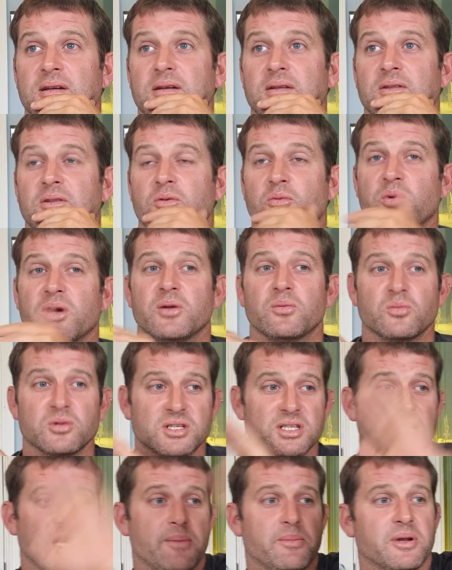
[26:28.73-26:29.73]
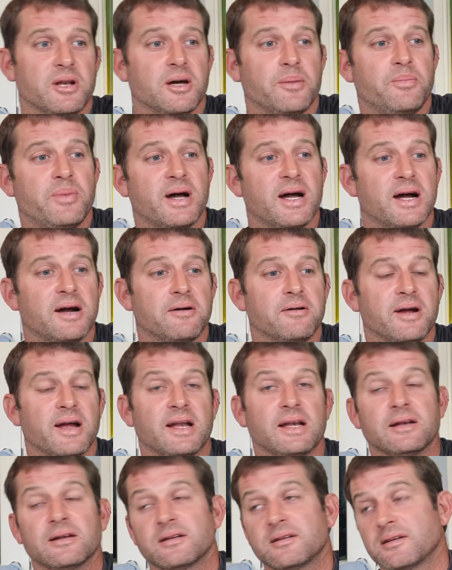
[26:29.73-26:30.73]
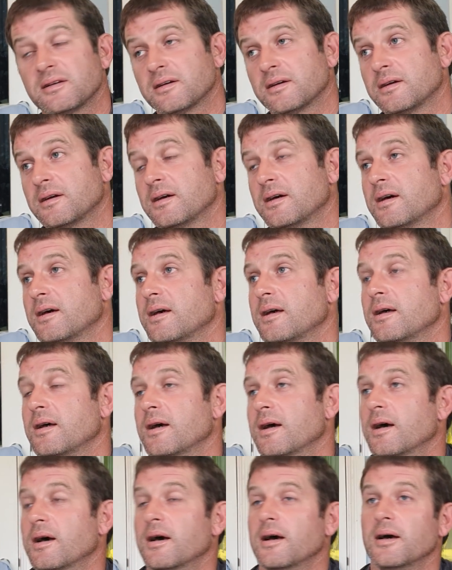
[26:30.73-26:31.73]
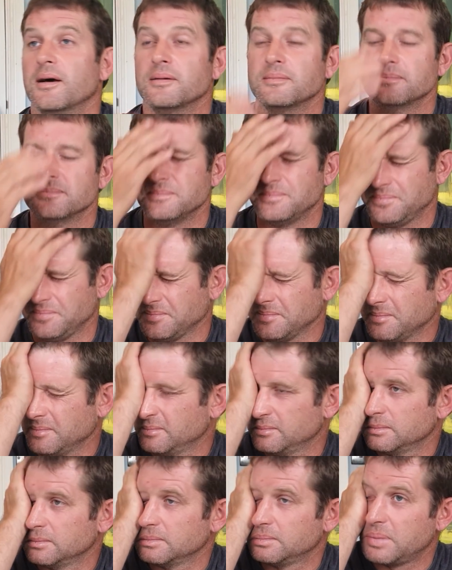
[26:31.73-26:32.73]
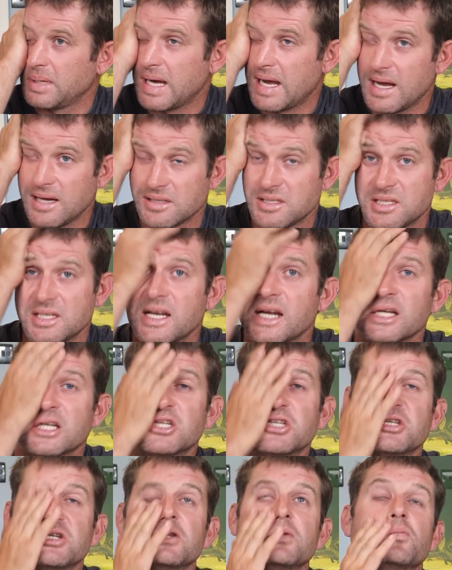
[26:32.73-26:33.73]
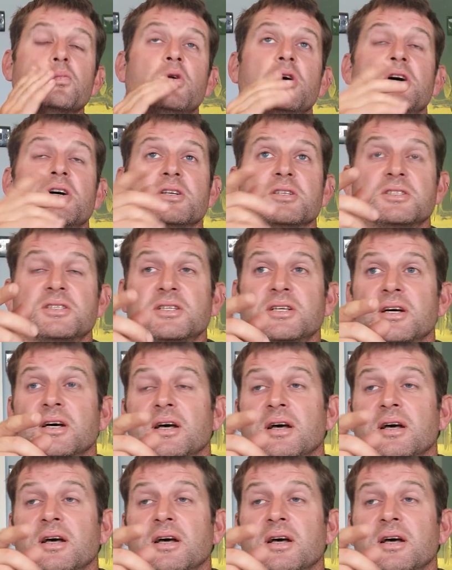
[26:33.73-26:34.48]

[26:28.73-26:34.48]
The wind was coming up our end, but our section was